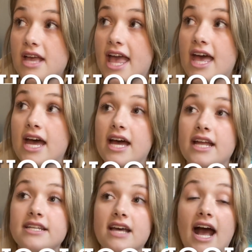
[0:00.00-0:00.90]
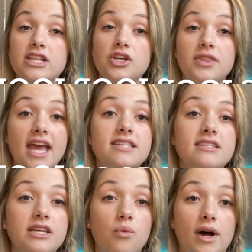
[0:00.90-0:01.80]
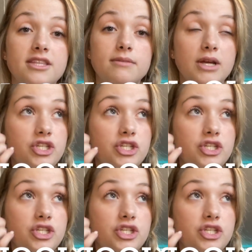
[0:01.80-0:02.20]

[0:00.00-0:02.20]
and I took the ACT once my